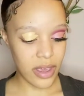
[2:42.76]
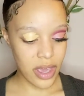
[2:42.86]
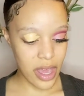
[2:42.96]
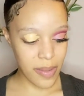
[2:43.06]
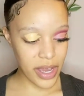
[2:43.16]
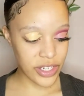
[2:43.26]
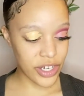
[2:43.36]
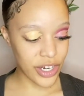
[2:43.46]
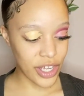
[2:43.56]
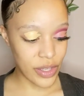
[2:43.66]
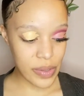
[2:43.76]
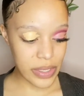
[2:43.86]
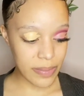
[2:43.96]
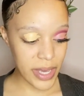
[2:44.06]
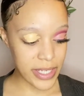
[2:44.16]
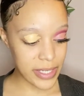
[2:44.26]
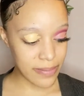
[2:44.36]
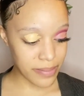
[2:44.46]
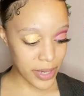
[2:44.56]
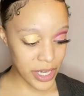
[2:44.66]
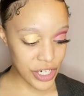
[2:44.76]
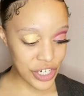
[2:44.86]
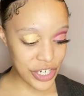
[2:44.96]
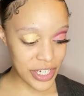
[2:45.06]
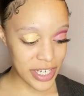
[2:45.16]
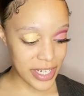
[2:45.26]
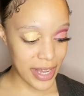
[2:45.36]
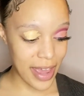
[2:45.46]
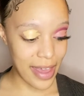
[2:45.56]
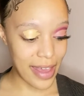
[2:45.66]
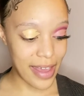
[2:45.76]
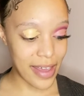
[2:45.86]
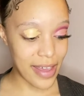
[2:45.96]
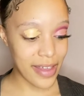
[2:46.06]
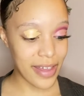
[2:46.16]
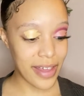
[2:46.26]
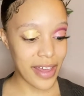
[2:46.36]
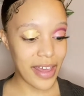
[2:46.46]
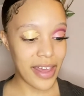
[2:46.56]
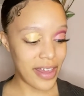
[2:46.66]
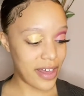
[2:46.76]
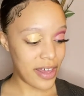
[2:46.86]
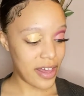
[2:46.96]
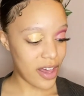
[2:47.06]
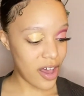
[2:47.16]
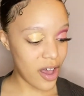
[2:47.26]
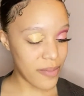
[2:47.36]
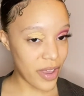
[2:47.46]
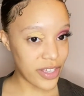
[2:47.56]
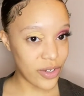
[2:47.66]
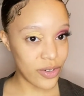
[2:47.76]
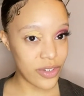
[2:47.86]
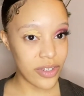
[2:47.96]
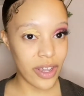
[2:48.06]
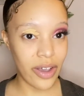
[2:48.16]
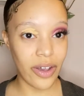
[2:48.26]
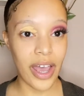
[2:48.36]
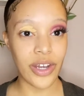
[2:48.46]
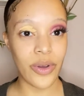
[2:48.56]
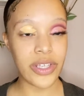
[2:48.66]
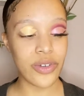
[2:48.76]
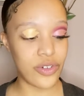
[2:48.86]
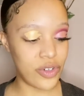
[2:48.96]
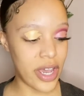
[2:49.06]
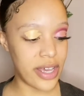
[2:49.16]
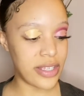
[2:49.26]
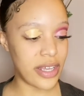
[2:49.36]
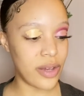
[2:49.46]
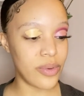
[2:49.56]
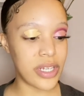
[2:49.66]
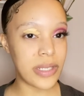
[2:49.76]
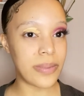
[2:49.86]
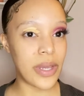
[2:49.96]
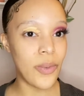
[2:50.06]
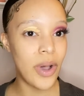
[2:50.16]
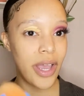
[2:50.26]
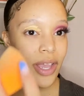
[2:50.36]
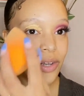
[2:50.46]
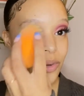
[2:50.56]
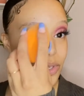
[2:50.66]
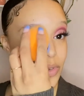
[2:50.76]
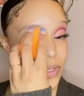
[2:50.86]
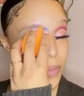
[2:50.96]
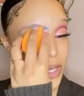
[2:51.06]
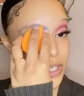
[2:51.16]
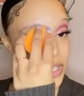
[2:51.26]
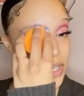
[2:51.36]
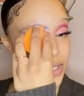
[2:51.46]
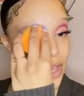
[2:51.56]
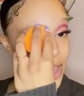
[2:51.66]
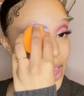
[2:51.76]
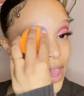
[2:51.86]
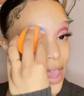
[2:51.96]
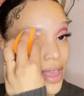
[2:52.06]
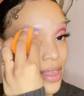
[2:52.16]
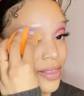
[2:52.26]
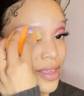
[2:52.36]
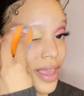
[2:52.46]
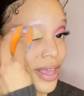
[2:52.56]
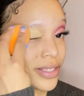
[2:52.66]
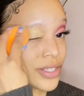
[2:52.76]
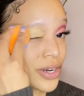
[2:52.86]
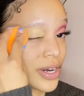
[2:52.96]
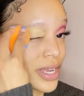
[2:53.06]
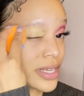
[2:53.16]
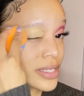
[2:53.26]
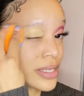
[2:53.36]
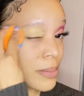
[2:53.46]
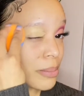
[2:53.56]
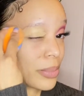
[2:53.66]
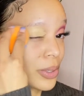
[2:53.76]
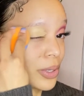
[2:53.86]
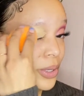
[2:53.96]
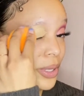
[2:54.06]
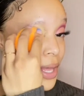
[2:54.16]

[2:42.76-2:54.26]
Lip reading: I'm actually going to use my sponge today. Now I know I told you guys that I would explain why I don't use sponges, and the answer is simple.